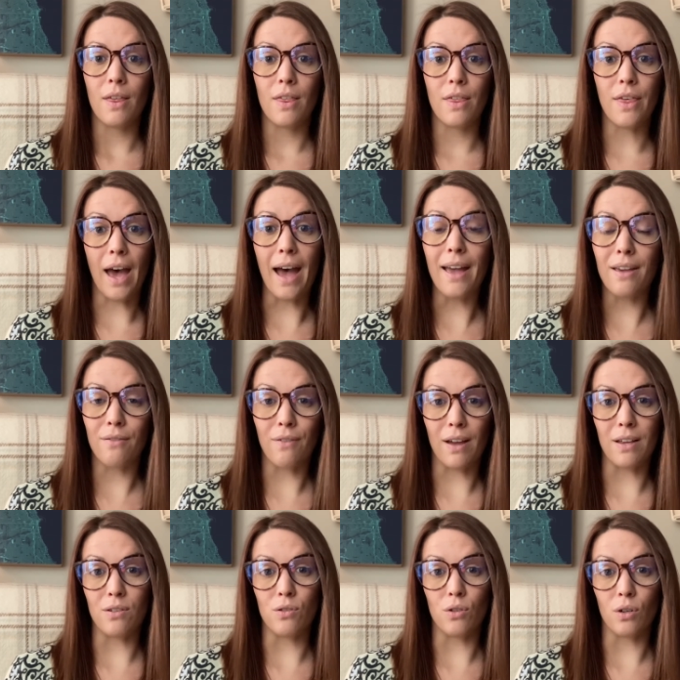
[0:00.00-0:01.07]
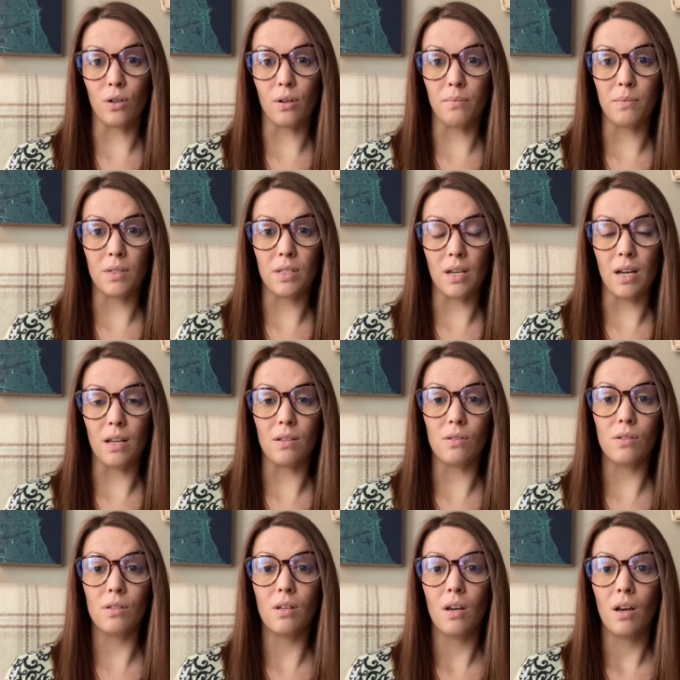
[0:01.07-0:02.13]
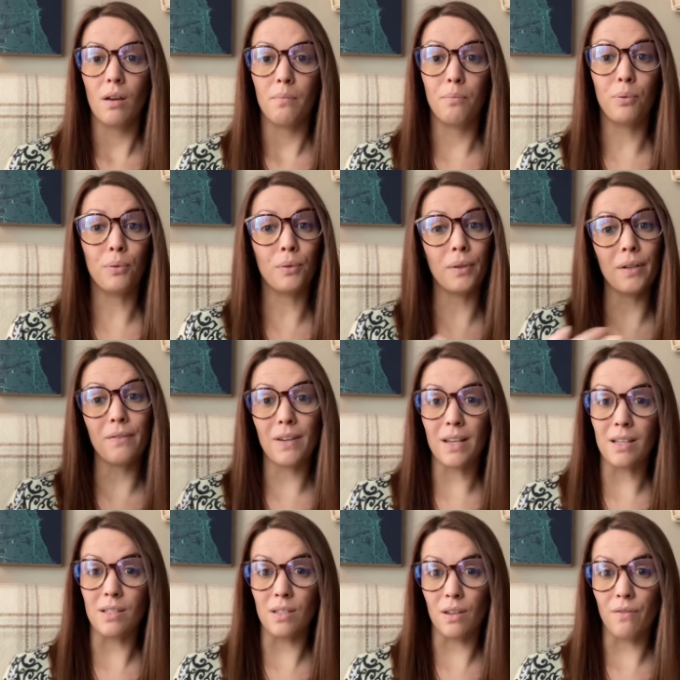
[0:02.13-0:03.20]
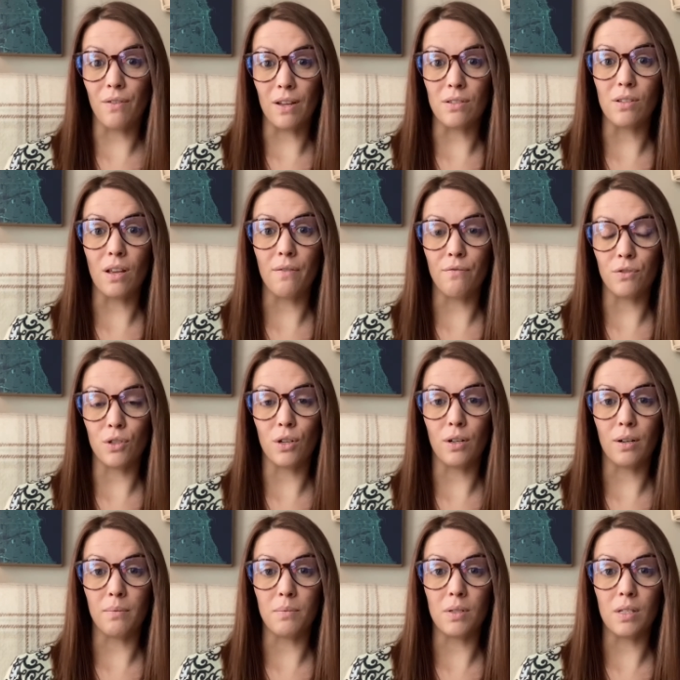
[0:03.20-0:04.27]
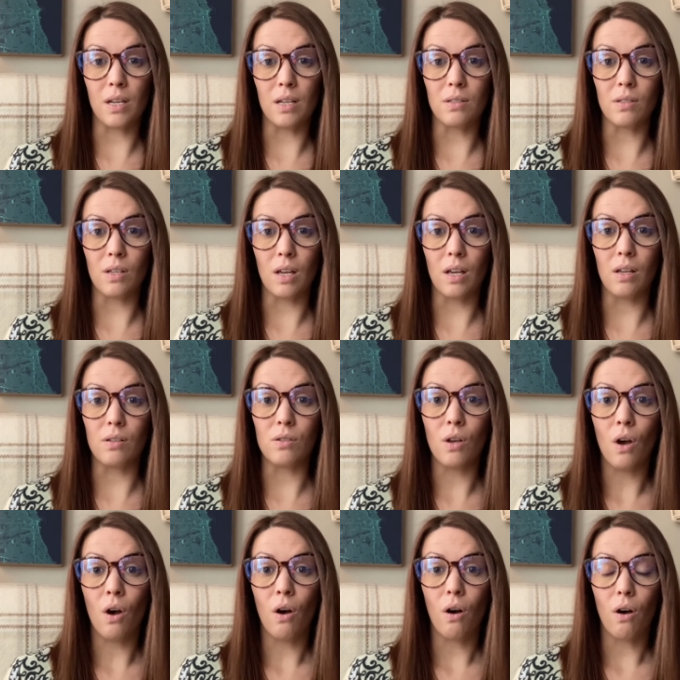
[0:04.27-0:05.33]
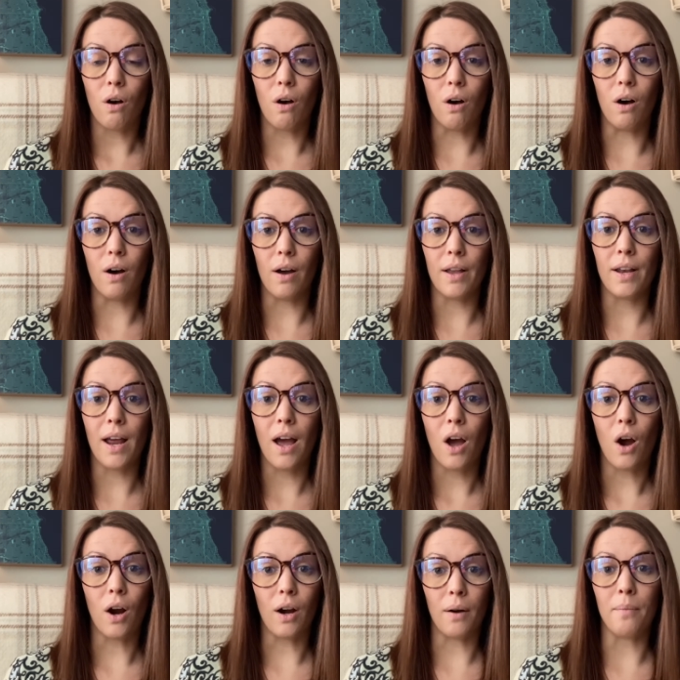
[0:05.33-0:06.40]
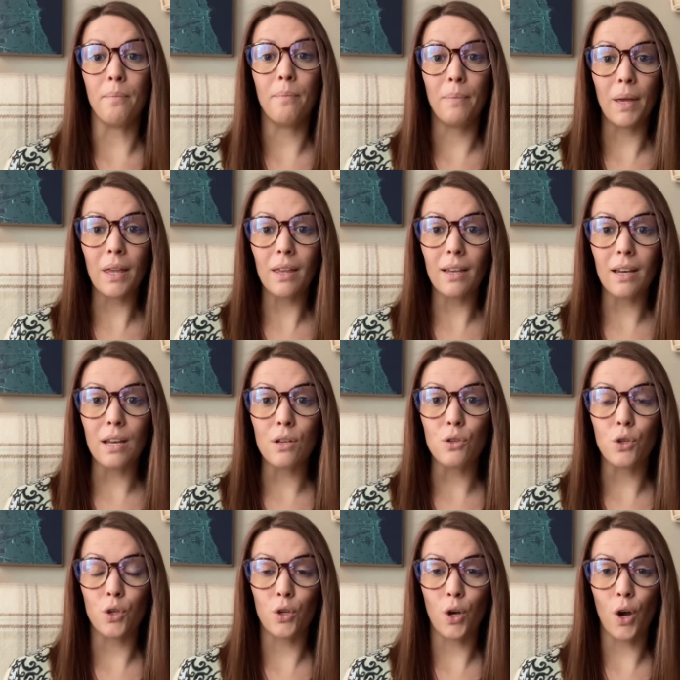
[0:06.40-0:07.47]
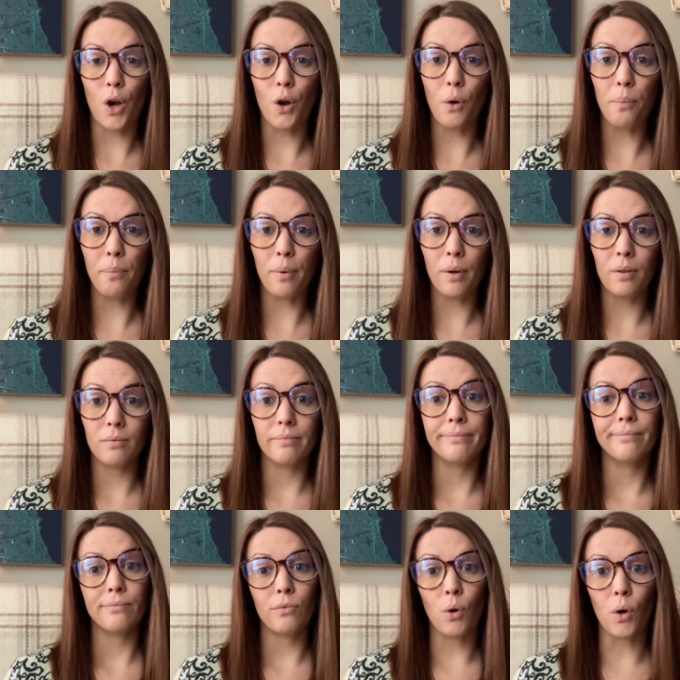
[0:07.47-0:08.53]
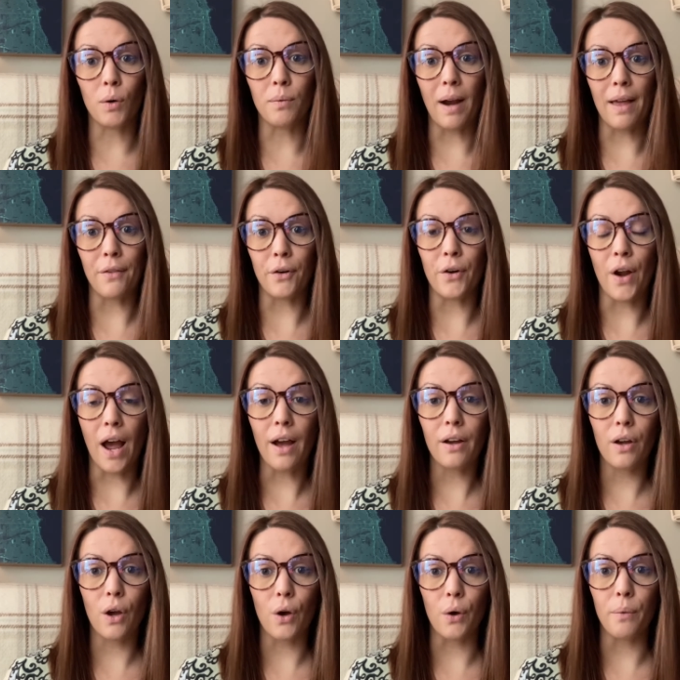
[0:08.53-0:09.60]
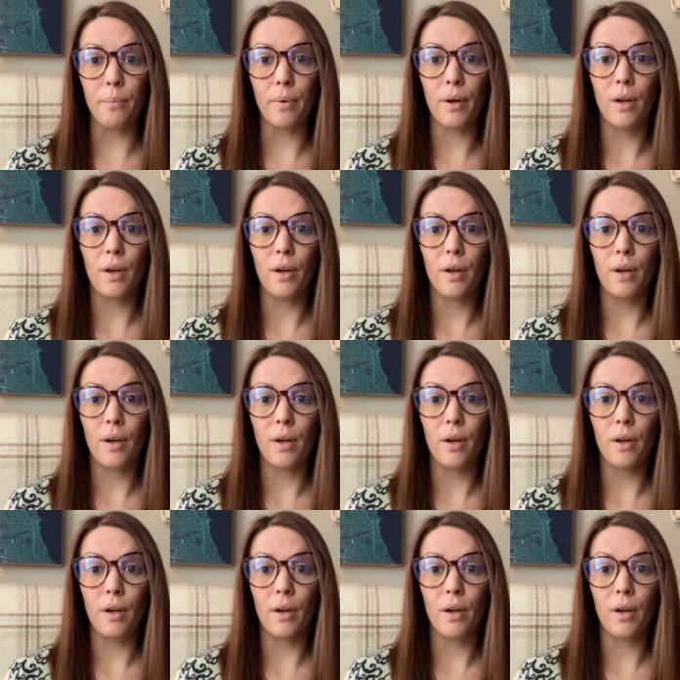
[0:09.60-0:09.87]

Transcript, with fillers: that event and circumstance, previous events and circumstances on our ability to cope, or rather not cope,